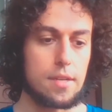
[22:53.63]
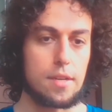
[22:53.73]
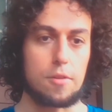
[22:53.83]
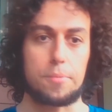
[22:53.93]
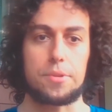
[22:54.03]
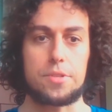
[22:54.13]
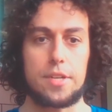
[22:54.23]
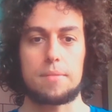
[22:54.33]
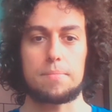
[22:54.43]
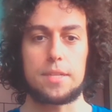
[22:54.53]
I hope you
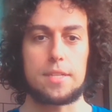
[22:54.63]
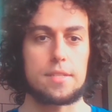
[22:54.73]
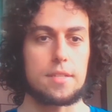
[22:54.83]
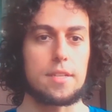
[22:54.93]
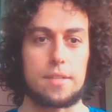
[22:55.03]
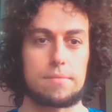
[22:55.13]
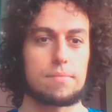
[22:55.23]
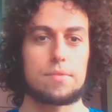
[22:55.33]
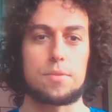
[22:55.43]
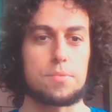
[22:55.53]
enjoyed it. Please click
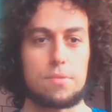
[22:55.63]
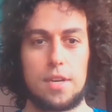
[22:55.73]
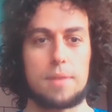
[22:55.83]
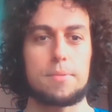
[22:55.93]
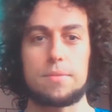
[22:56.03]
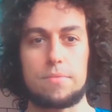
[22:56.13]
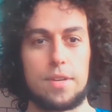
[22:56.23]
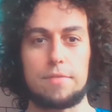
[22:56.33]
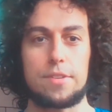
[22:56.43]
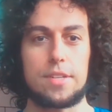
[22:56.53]
subscribe and
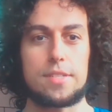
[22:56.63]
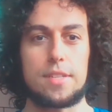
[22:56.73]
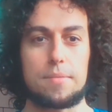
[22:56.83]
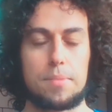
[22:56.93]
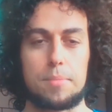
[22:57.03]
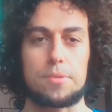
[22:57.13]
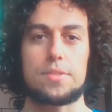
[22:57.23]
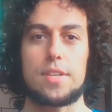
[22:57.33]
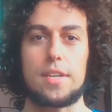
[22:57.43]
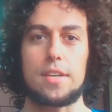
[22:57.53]
whatever it is that people
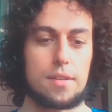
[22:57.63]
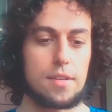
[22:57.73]
say